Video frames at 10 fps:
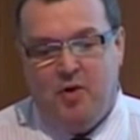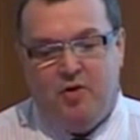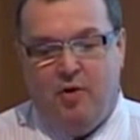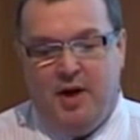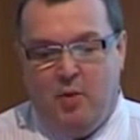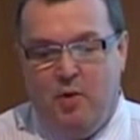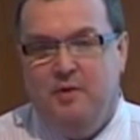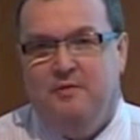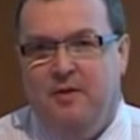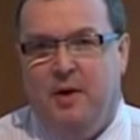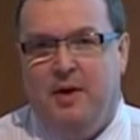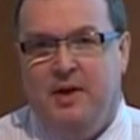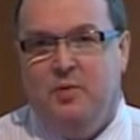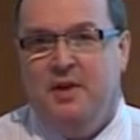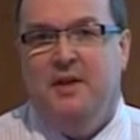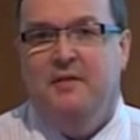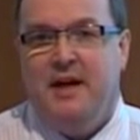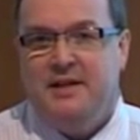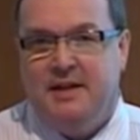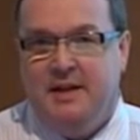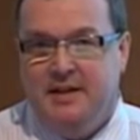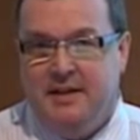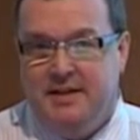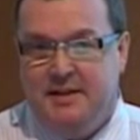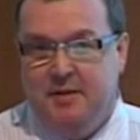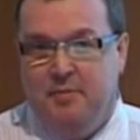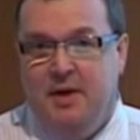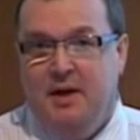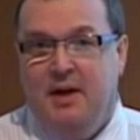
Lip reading: chronic wound fluid within the vascular system.